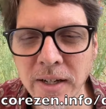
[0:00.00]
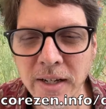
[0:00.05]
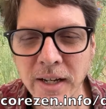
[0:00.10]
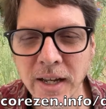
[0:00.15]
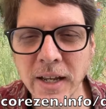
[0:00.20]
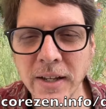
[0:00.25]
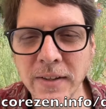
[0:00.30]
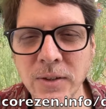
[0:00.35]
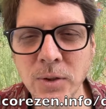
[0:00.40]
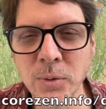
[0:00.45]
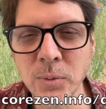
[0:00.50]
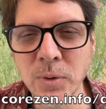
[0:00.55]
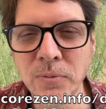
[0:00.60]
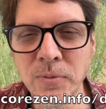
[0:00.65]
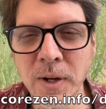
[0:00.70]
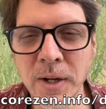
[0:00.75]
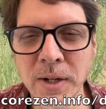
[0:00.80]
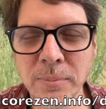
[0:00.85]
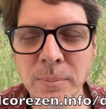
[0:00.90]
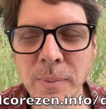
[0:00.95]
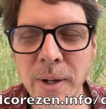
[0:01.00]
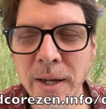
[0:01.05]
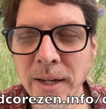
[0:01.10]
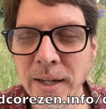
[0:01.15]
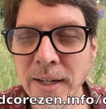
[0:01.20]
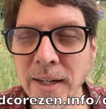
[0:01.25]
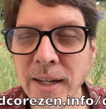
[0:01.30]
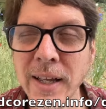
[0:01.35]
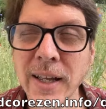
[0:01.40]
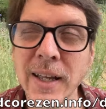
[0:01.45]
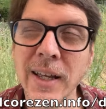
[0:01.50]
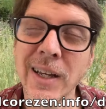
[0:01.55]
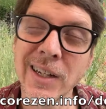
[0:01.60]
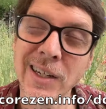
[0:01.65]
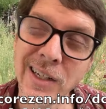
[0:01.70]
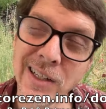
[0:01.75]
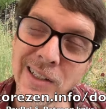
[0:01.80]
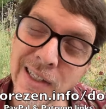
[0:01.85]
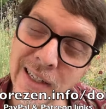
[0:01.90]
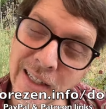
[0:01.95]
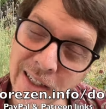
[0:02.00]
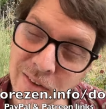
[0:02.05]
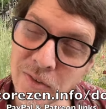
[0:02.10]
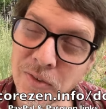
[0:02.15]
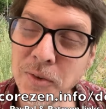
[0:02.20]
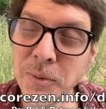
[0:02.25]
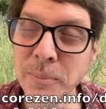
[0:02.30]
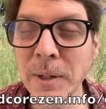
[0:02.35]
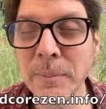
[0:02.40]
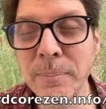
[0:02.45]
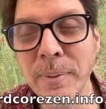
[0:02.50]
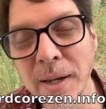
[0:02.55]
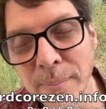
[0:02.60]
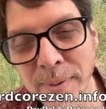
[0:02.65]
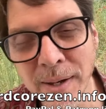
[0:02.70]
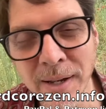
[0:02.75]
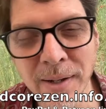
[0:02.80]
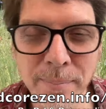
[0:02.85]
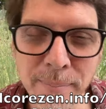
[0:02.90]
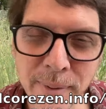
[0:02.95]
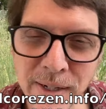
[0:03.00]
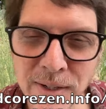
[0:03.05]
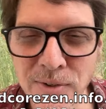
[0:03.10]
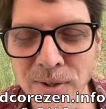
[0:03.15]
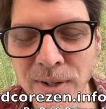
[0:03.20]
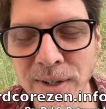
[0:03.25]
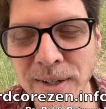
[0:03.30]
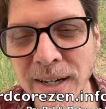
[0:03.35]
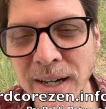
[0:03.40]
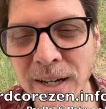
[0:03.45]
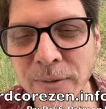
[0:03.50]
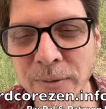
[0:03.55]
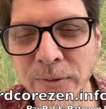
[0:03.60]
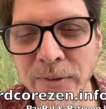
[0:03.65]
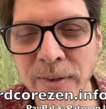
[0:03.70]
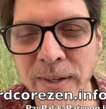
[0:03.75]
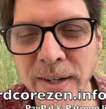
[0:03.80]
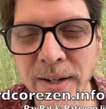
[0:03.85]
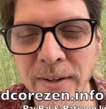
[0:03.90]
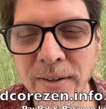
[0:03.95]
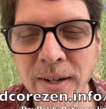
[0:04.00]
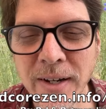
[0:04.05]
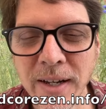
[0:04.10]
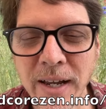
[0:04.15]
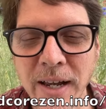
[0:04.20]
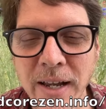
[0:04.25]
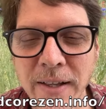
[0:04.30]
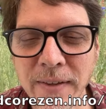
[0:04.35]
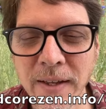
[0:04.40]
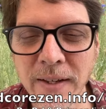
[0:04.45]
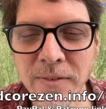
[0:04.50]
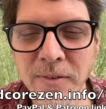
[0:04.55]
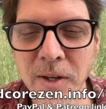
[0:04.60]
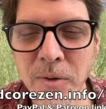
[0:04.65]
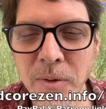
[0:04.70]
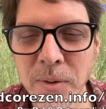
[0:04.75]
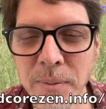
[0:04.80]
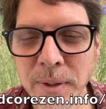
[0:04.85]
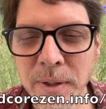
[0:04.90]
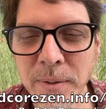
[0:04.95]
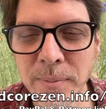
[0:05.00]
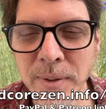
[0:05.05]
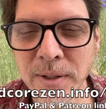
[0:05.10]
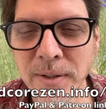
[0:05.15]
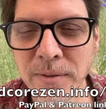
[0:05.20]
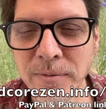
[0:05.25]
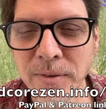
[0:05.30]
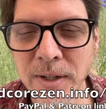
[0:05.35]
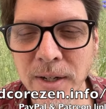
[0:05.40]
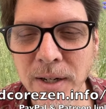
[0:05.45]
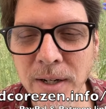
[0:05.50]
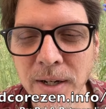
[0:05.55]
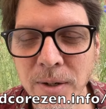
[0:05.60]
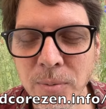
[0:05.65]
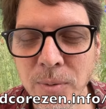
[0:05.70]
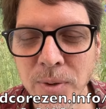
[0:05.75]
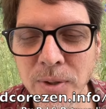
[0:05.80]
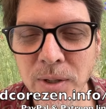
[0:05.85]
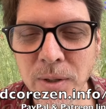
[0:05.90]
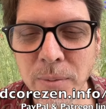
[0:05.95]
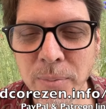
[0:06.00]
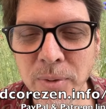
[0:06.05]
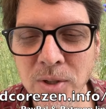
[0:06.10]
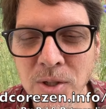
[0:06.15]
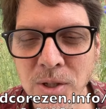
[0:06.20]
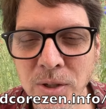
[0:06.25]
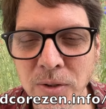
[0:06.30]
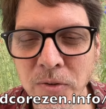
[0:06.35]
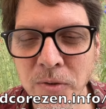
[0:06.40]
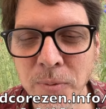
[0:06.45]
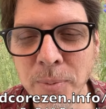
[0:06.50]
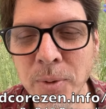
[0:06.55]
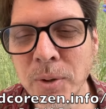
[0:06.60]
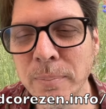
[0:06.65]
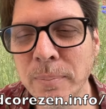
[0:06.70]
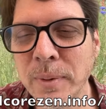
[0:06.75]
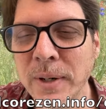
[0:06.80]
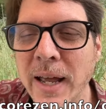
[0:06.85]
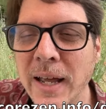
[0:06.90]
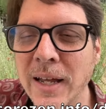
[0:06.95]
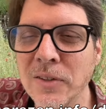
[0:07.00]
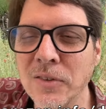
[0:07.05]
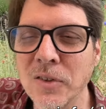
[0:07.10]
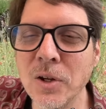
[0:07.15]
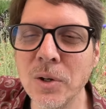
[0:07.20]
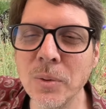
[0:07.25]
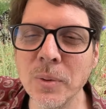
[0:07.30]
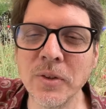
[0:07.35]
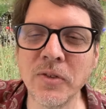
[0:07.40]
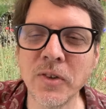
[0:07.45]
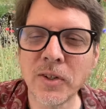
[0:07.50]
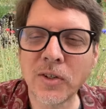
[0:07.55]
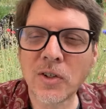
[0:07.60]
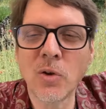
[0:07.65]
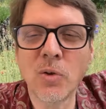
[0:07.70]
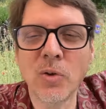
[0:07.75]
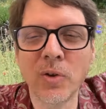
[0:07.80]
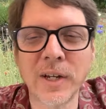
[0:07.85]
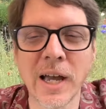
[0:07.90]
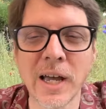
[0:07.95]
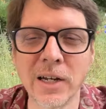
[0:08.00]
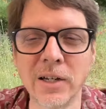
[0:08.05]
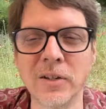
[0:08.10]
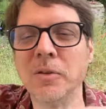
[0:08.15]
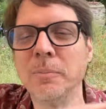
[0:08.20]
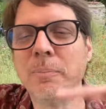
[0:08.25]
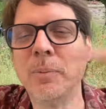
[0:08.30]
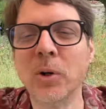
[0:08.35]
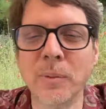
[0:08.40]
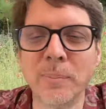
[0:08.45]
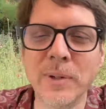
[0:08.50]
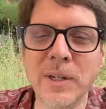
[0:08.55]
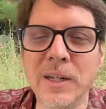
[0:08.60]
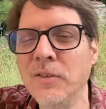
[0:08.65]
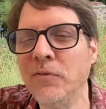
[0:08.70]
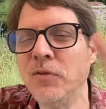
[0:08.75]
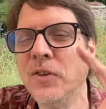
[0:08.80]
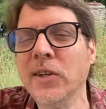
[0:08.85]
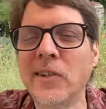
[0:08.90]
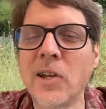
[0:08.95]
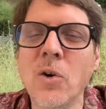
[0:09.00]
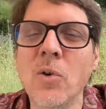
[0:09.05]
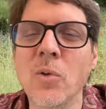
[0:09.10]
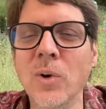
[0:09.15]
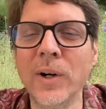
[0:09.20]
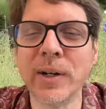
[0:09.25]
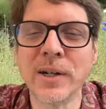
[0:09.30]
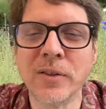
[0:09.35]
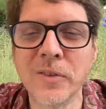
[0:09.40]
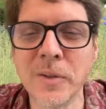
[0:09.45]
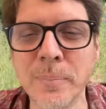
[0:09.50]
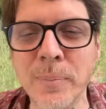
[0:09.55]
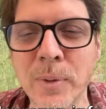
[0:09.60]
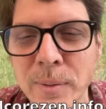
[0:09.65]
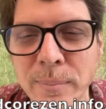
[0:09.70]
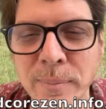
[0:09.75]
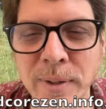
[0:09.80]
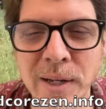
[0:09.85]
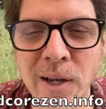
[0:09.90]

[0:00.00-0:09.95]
And you will find my links to my PayPal and Patreon accounts there, and that's how I make my living, and I really appreciate your support. But as always, you don't gotta support me if you don't want to support me.